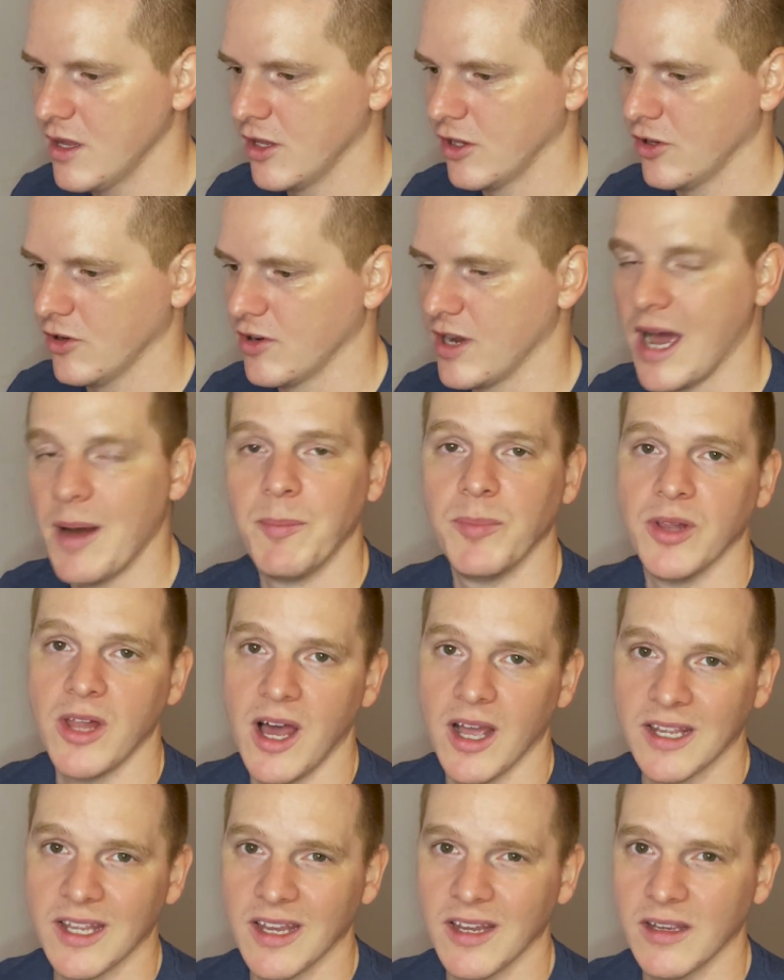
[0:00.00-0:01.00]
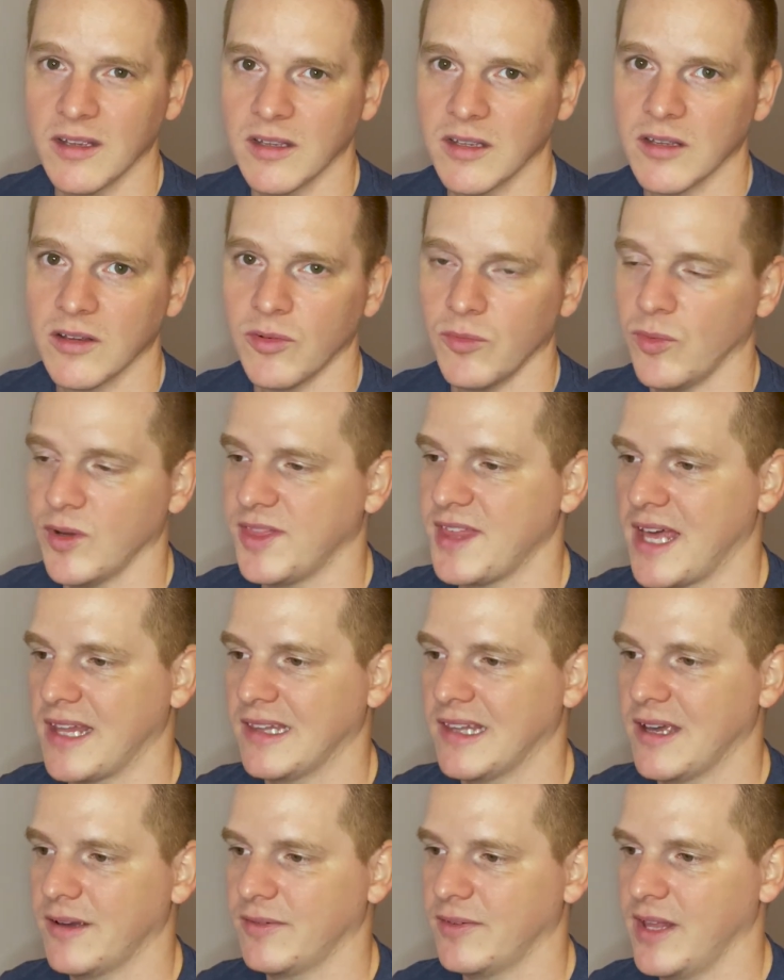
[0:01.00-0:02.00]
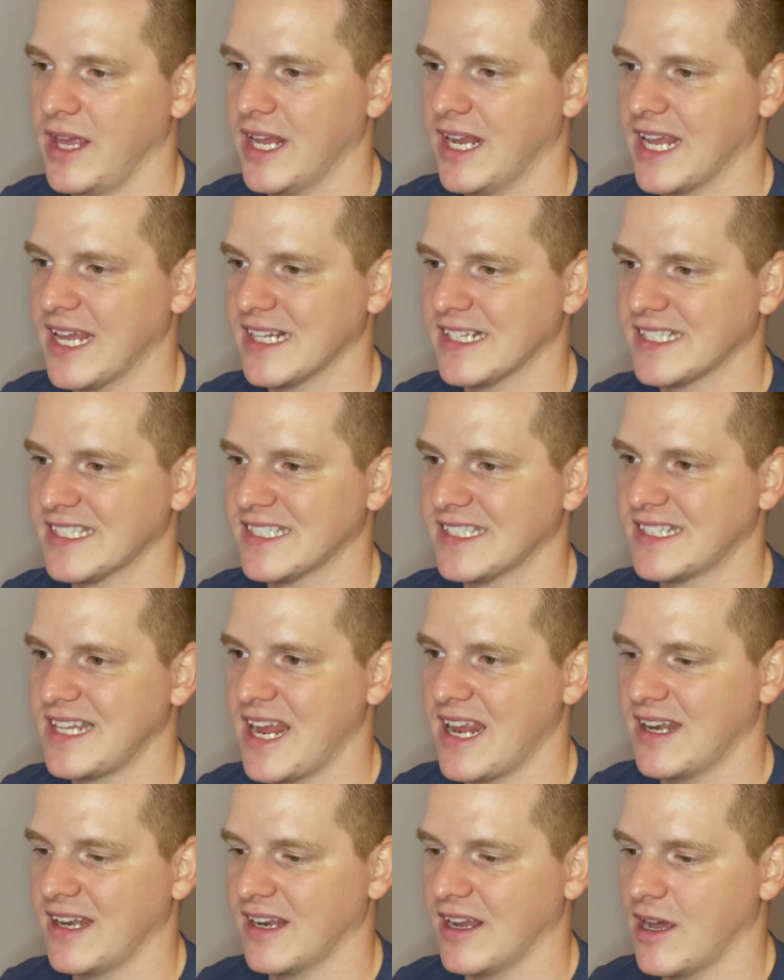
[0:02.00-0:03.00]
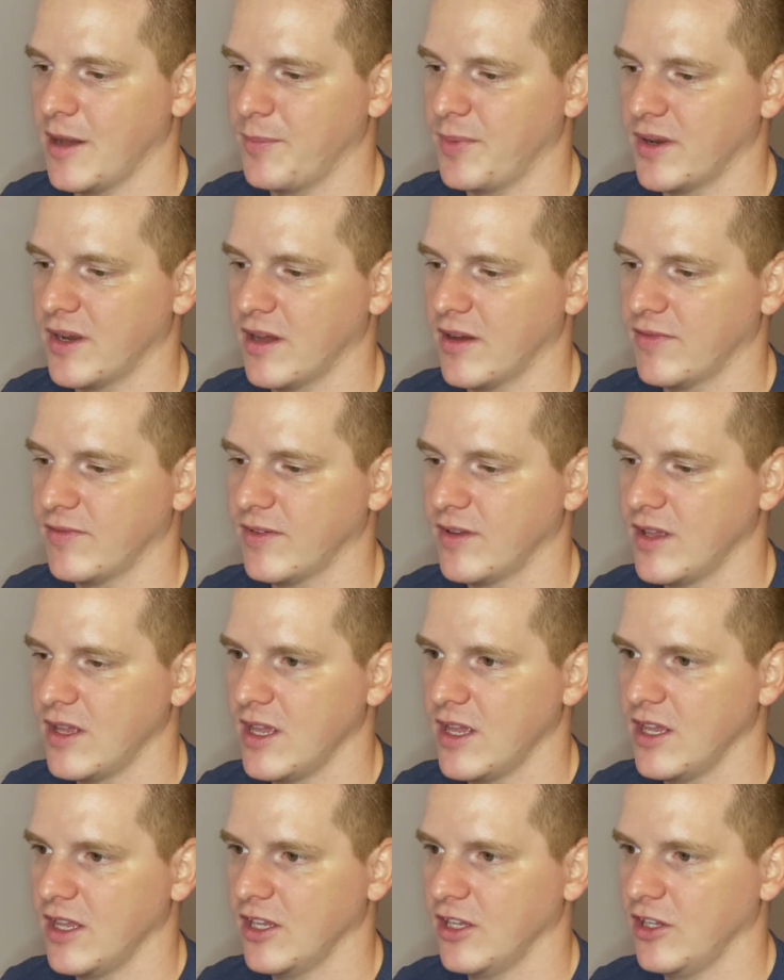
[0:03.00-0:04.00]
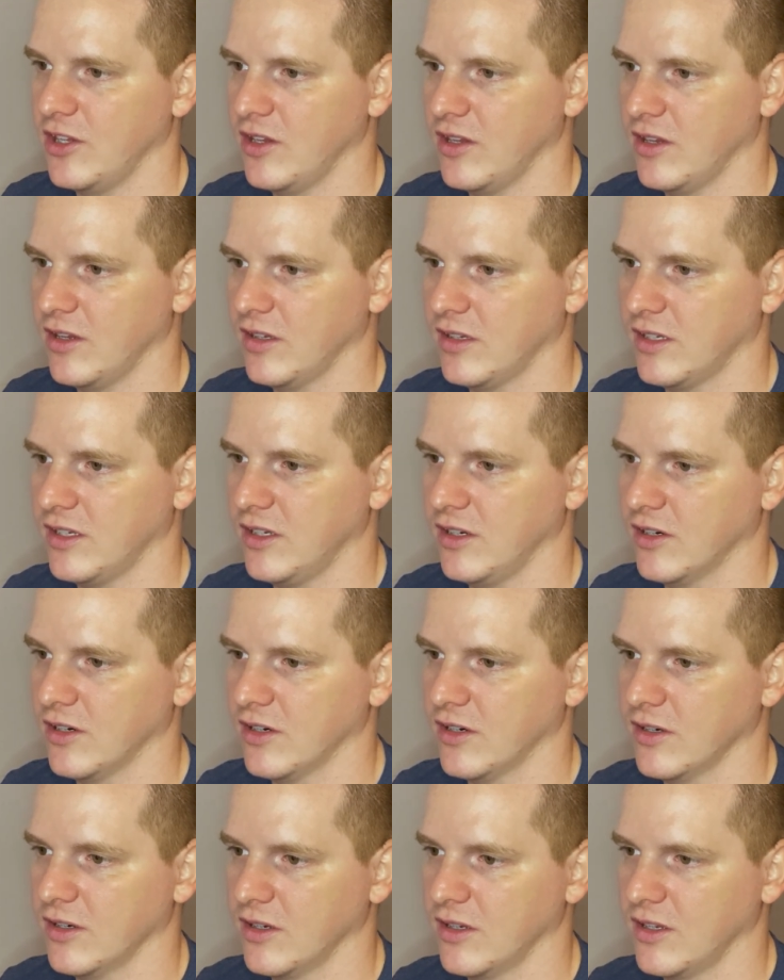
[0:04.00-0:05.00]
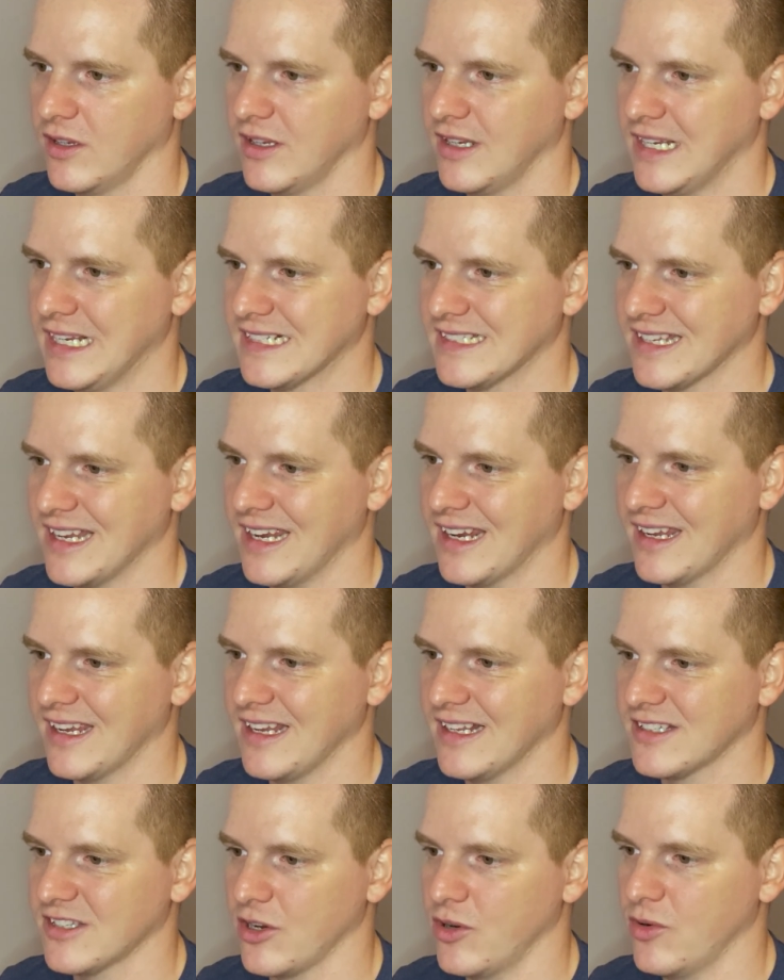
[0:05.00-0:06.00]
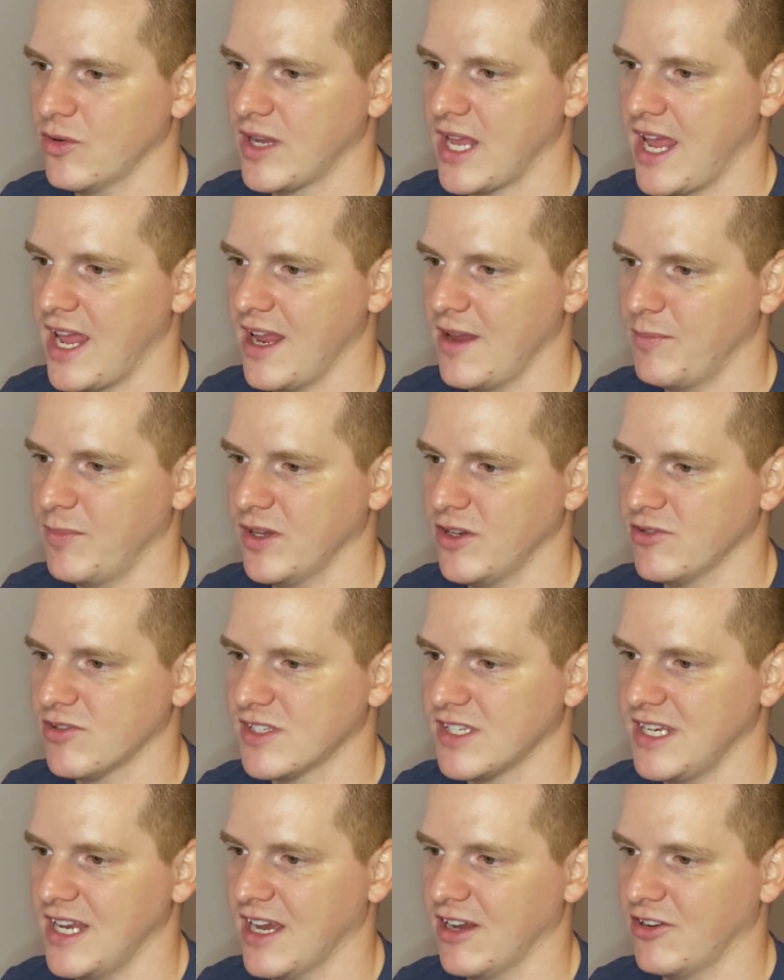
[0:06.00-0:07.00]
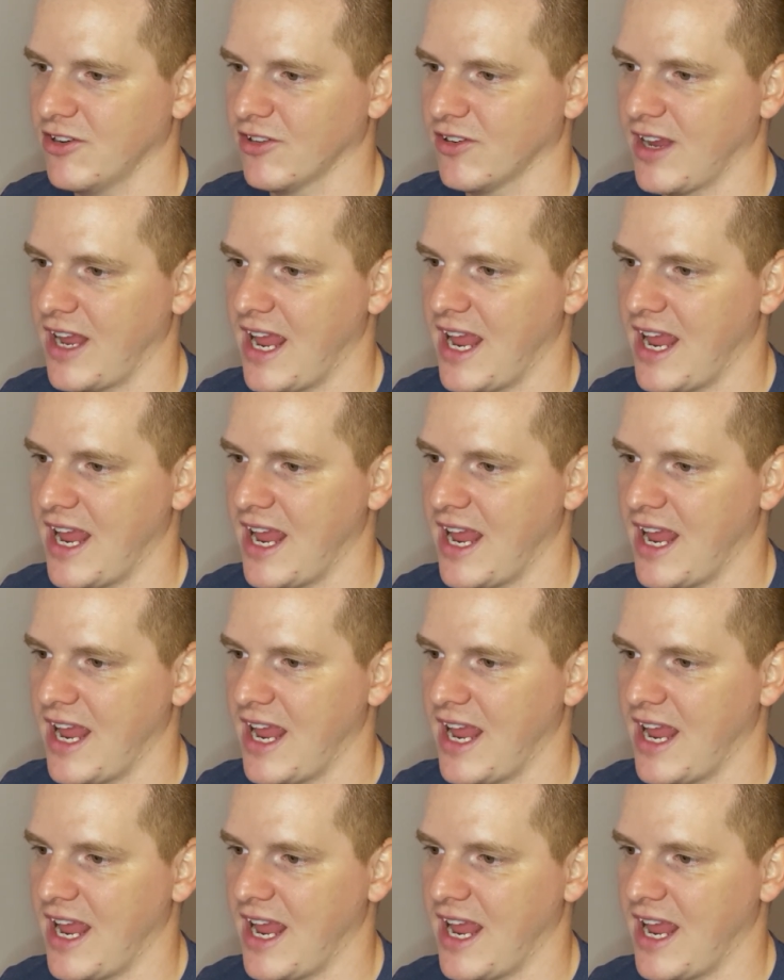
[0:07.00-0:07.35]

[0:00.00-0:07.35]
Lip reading: you're not blocking with that left leg and standing up enough. Here, it's like, it's okay, but you see how your